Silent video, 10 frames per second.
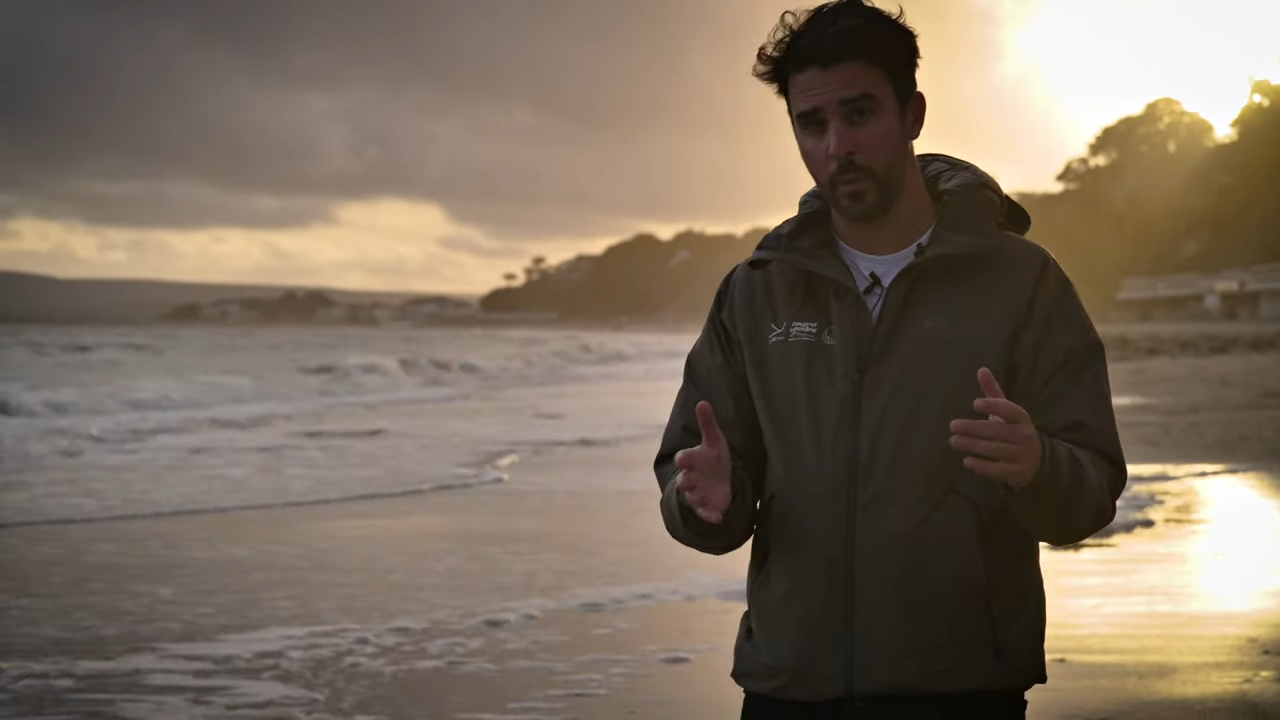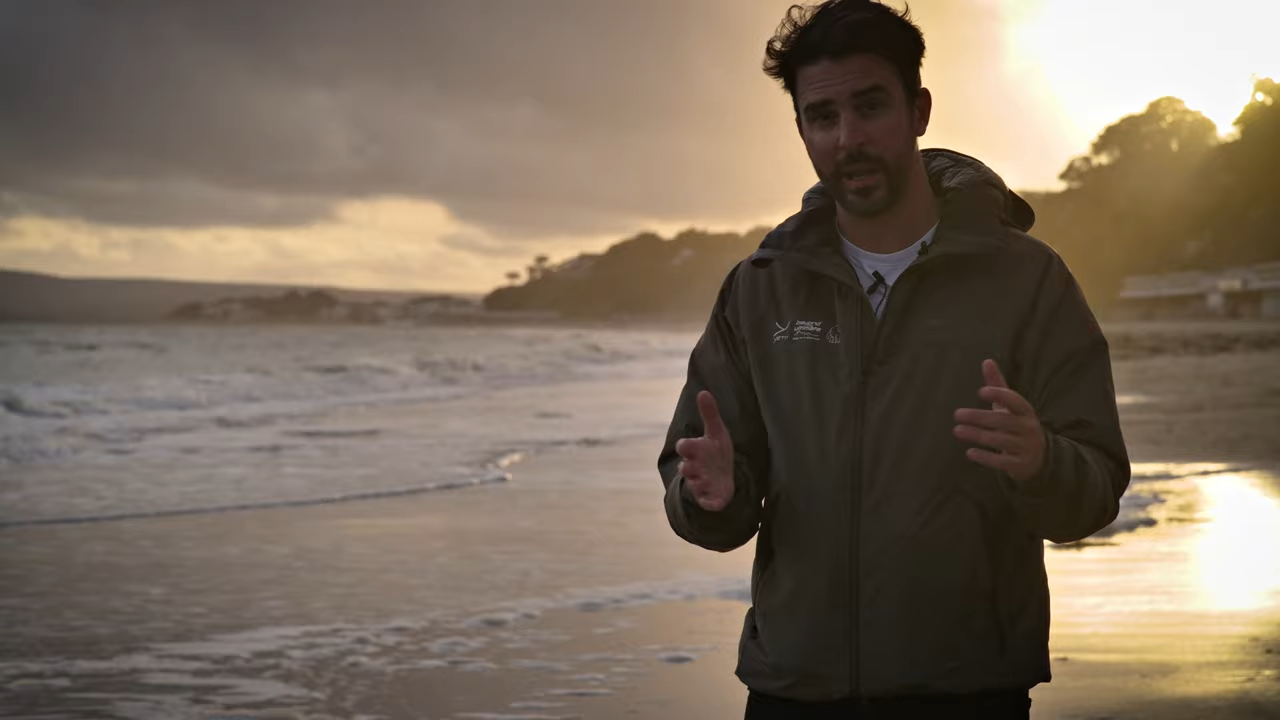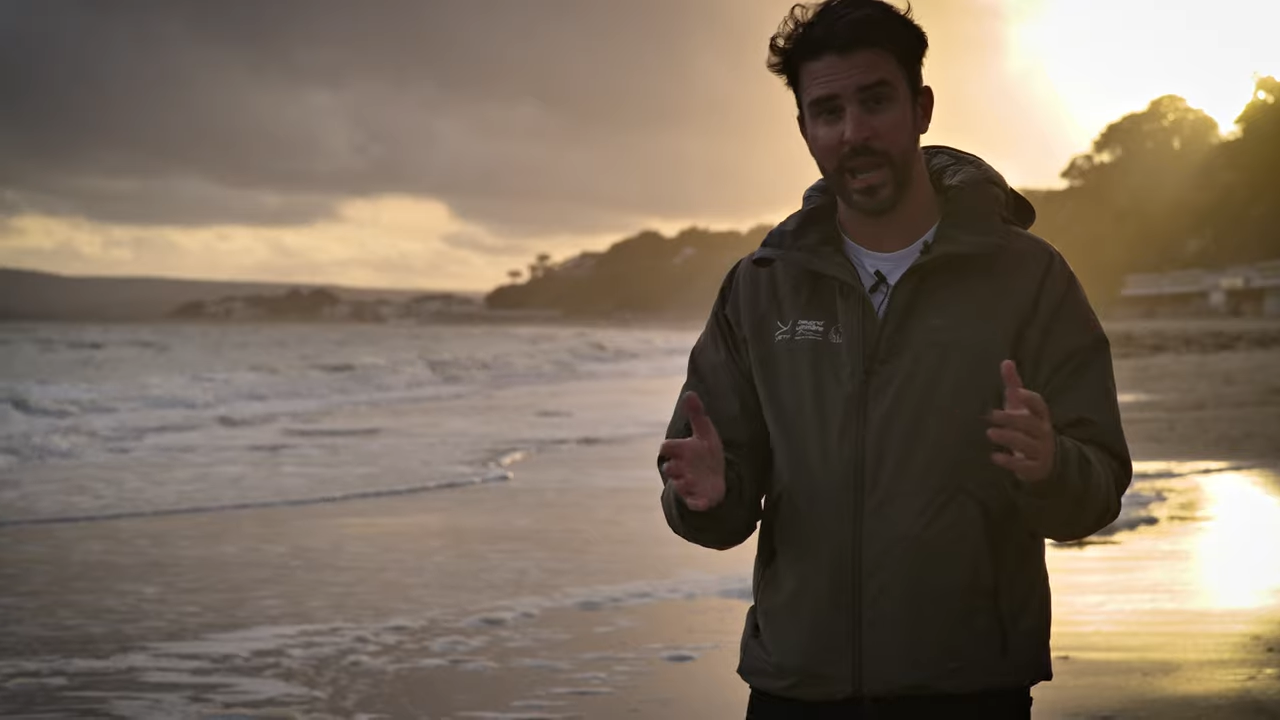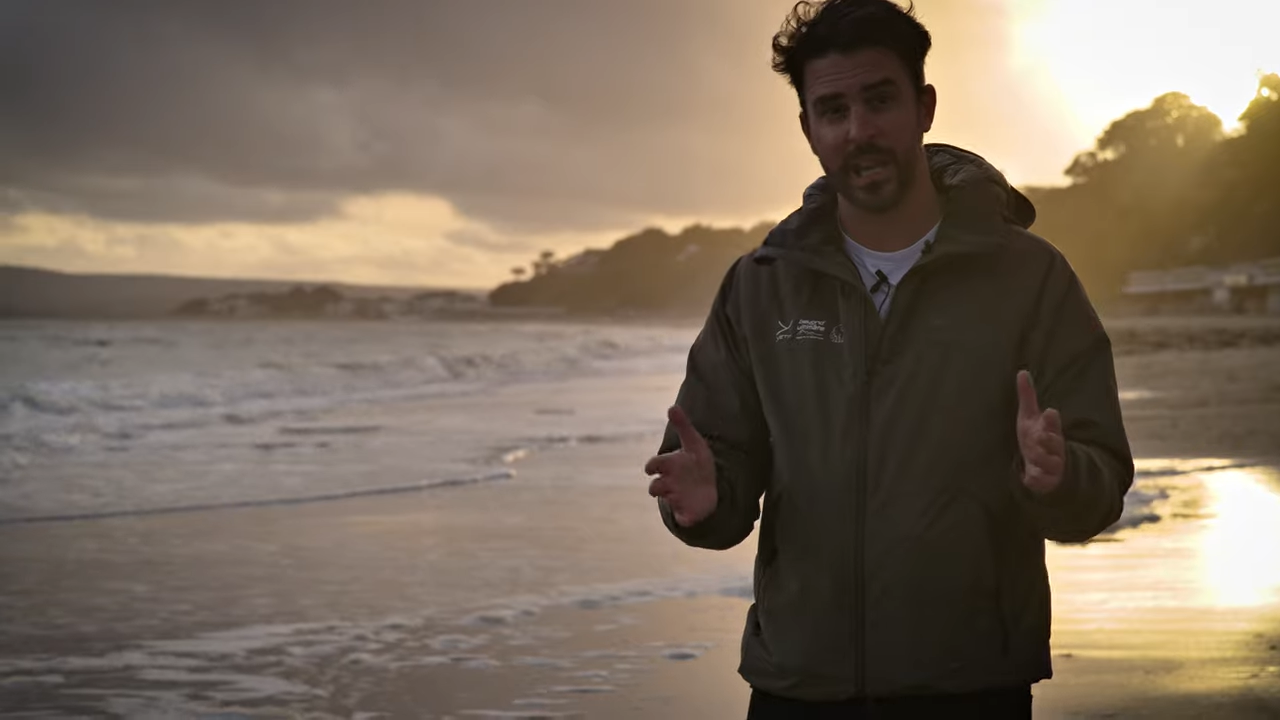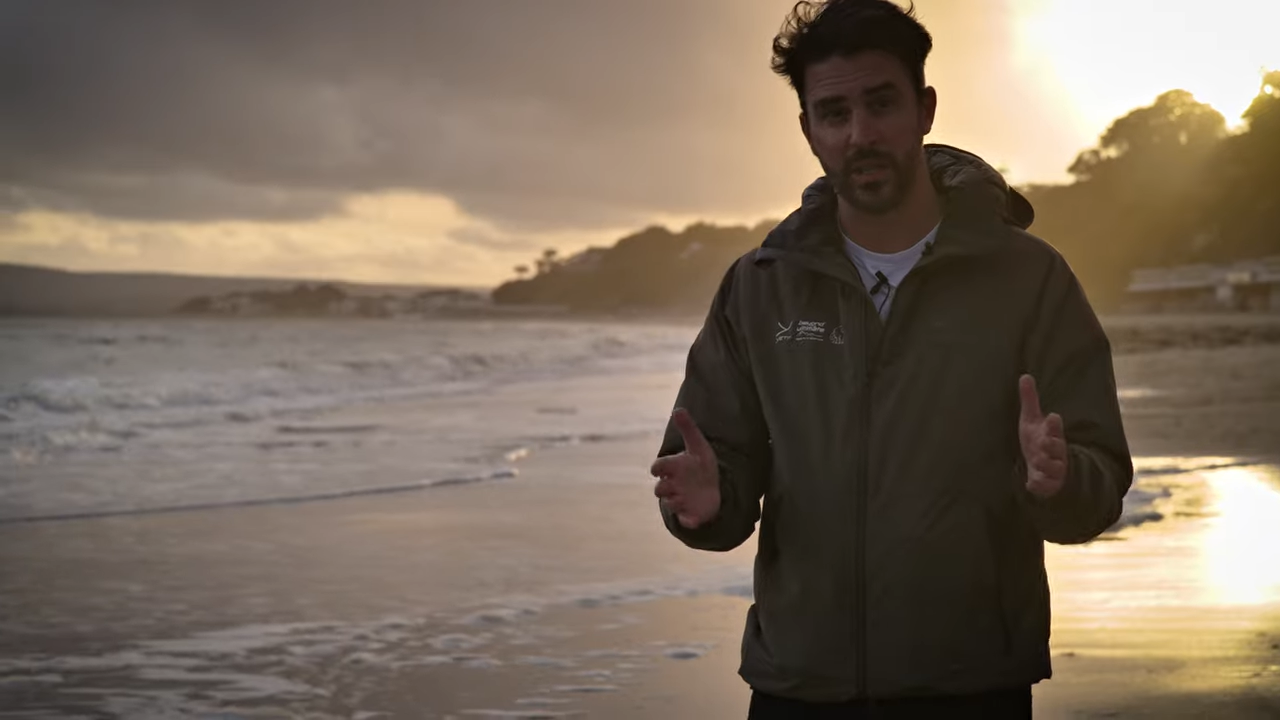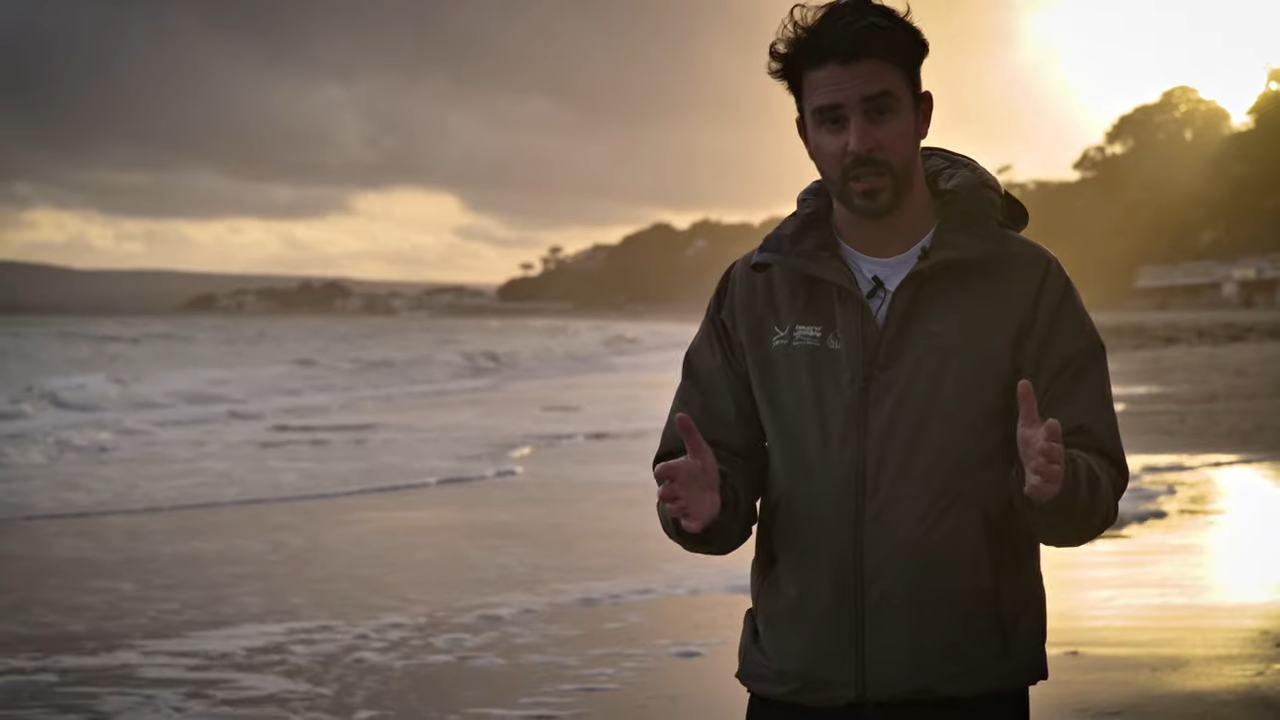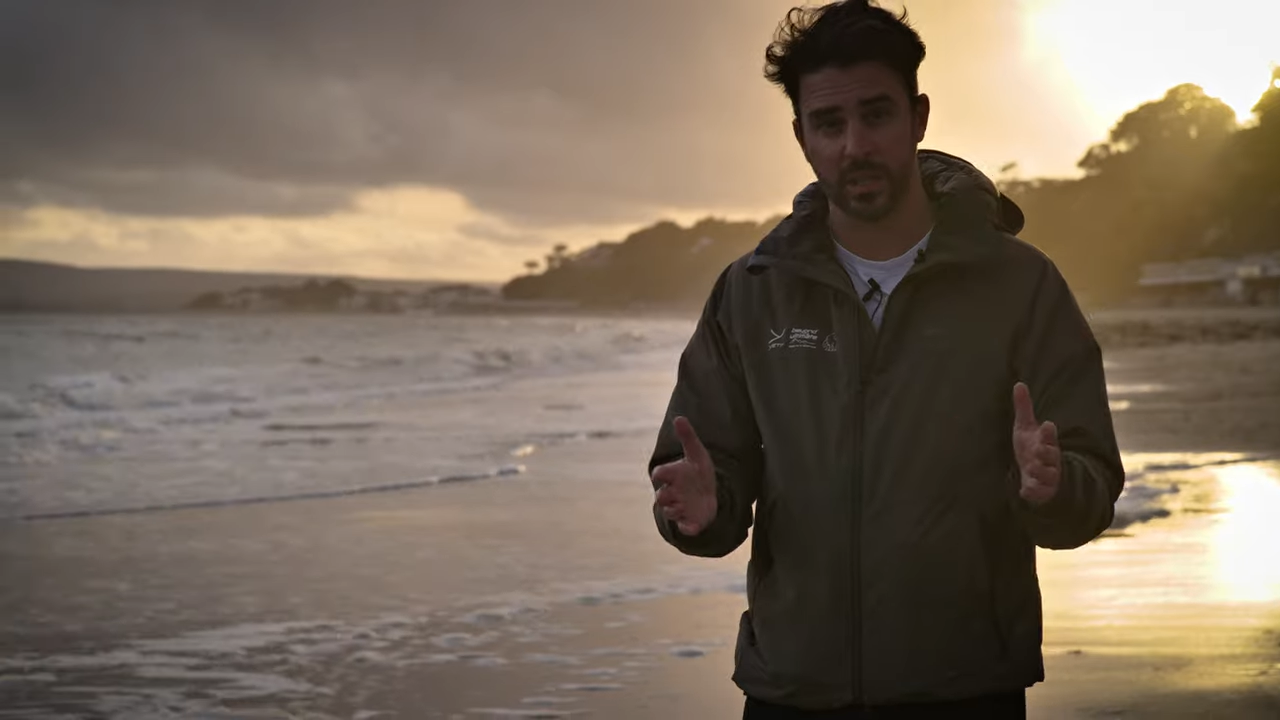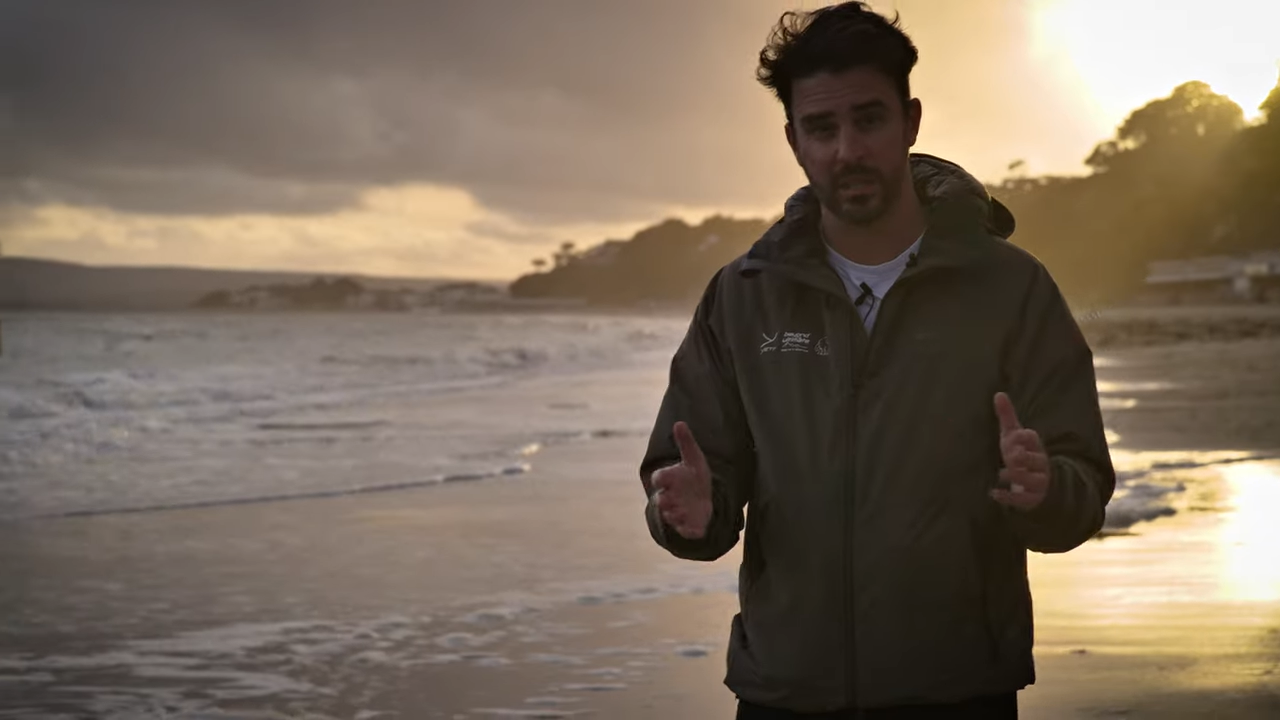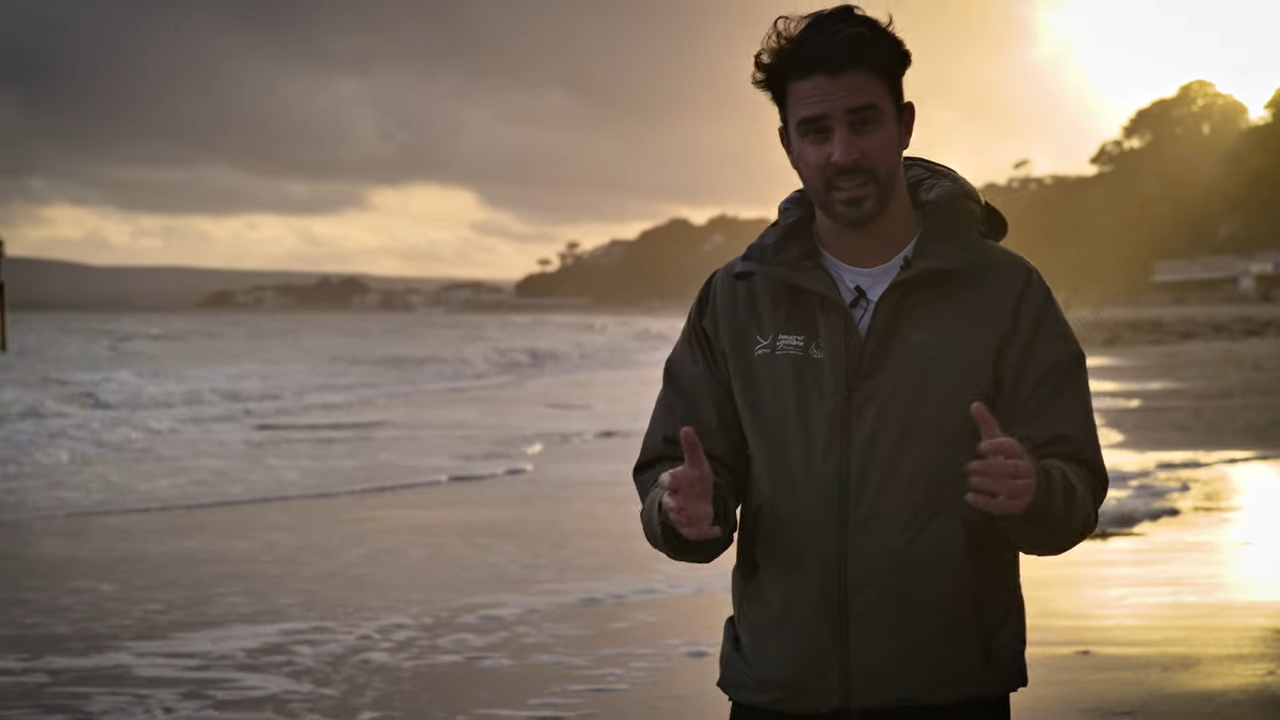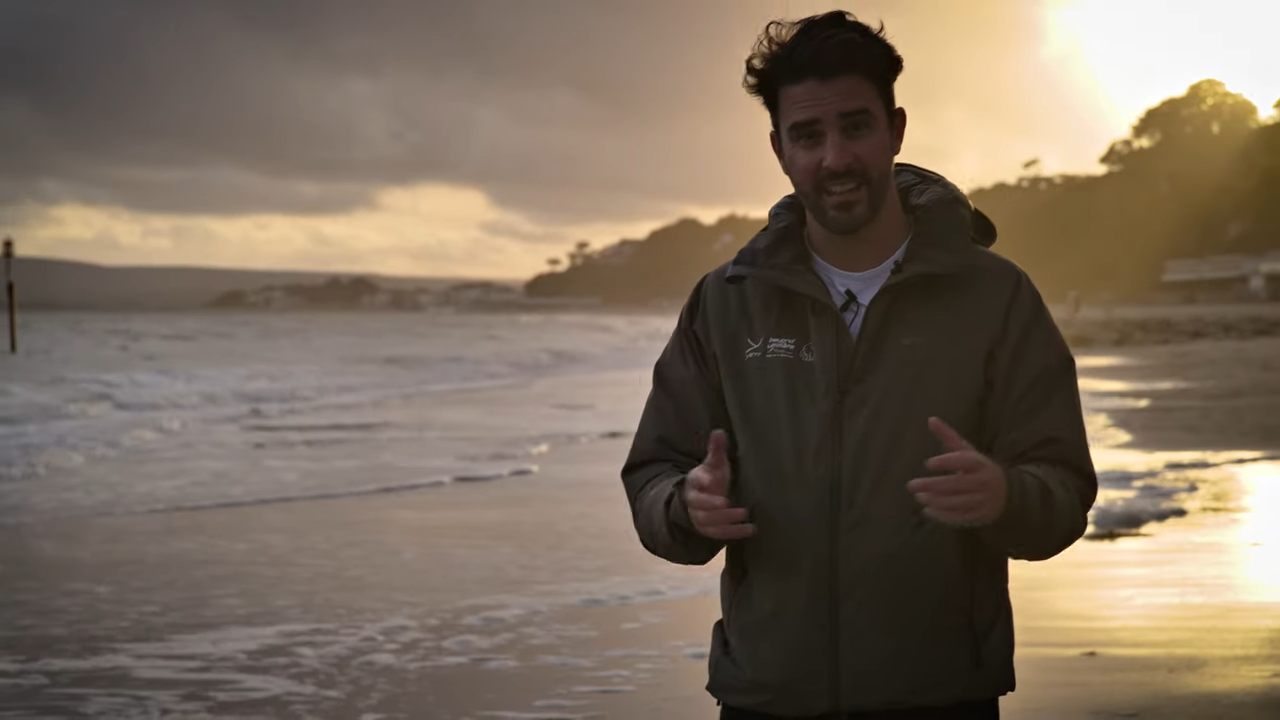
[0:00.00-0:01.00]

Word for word: and we get injured.